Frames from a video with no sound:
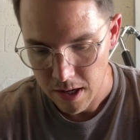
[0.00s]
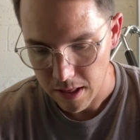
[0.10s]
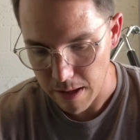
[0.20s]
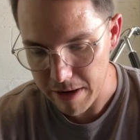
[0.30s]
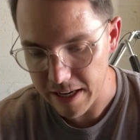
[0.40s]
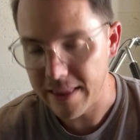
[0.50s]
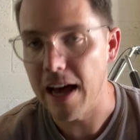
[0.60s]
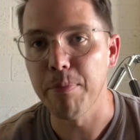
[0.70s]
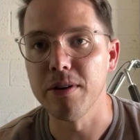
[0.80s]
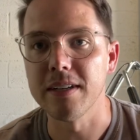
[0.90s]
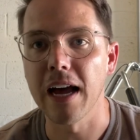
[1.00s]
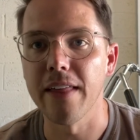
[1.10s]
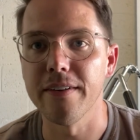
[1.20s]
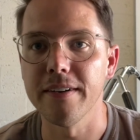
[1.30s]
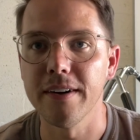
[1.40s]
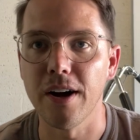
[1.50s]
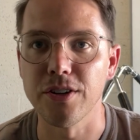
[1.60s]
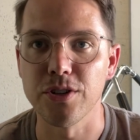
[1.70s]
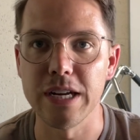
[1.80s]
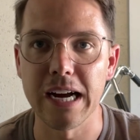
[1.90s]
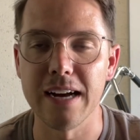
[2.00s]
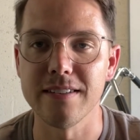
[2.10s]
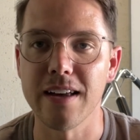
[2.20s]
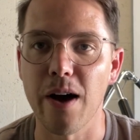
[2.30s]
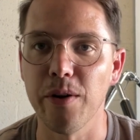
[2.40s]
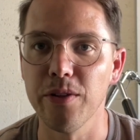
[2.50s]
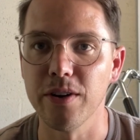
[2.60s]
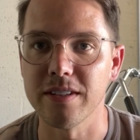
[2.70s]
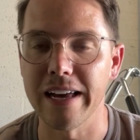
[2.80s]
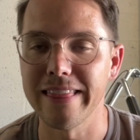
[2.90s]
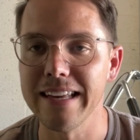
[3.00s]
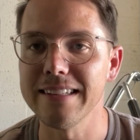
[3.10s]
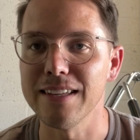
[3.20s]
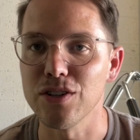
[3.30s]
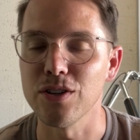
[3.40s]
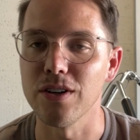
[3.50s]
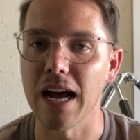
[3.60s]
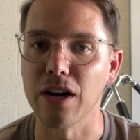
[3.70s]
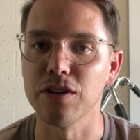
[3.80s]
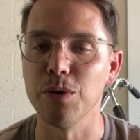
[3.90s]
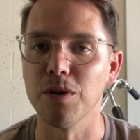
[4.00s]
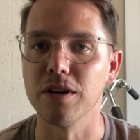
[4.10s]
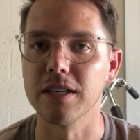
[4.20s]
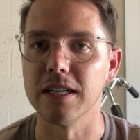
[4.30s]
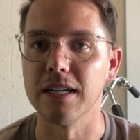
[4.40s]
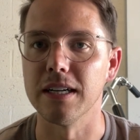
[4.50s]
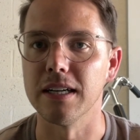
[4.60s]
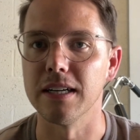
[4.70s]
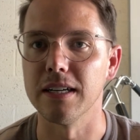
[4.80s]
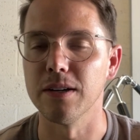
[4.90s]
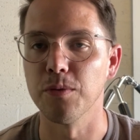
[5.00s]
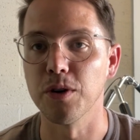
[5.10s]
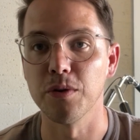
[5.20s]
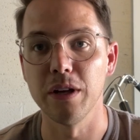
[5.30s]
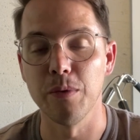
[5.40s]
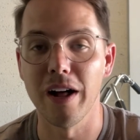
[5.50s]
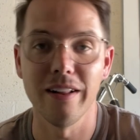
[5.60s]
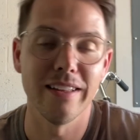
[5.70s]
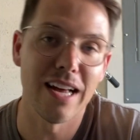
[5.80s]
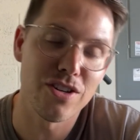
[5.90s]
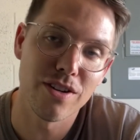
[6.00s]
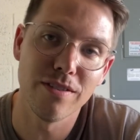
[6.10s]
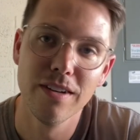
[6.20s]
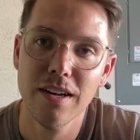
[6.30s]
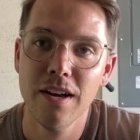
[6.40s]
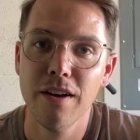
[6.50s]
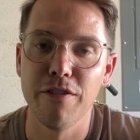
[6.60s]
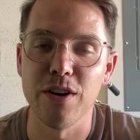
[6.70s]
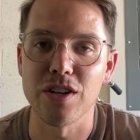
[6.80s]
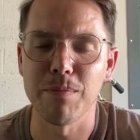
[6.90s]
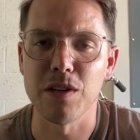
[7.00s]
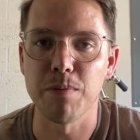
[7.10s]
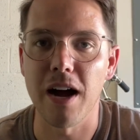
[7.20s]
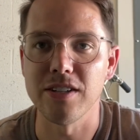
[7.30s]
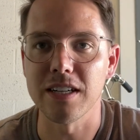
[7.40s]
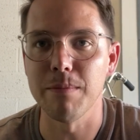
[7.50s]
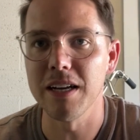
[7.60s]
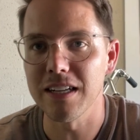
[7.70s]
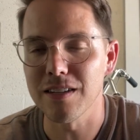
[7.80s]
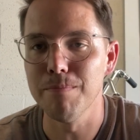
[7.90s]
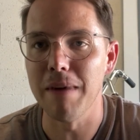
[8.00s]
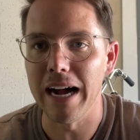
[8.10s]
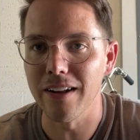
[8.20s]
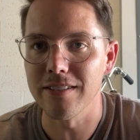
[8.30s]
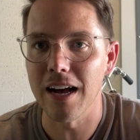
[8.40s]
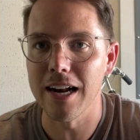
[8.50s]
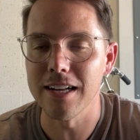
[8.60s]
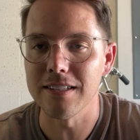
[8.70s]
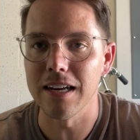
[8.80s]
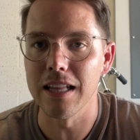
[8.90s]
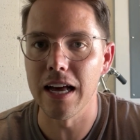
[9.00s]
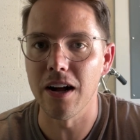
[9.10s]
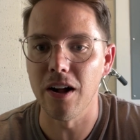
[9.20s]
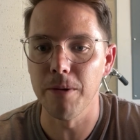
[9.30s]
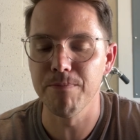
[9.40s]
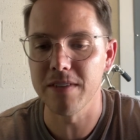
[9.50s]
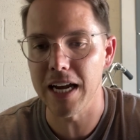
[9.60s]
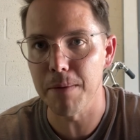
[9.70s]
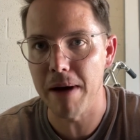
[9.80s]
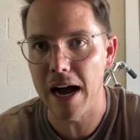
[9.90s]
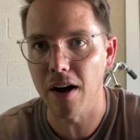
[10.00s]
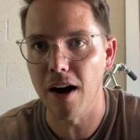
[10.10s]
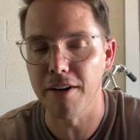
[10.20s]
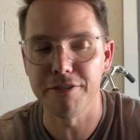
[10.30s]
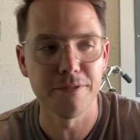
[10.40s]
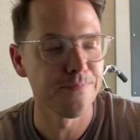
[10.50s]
let me get that put together. I'll show you guys how it looks. I think this should actually work really well, and that should finish up this project. I'm gonna get some miles on it, and then I'll take it back off,